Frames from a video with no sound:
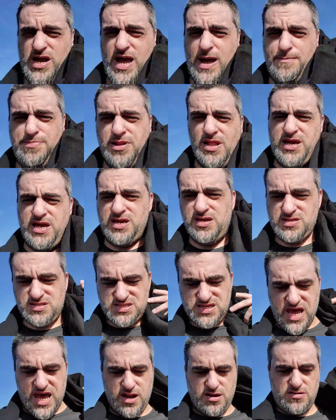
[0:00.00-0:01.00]
I got planned,
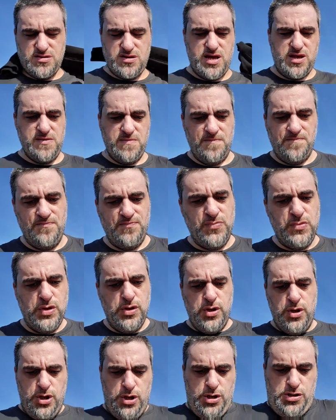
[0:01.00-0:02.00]
Saturday.
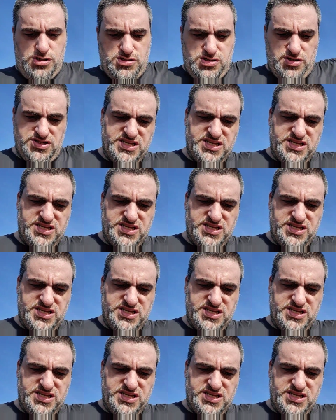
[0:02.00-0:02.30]
So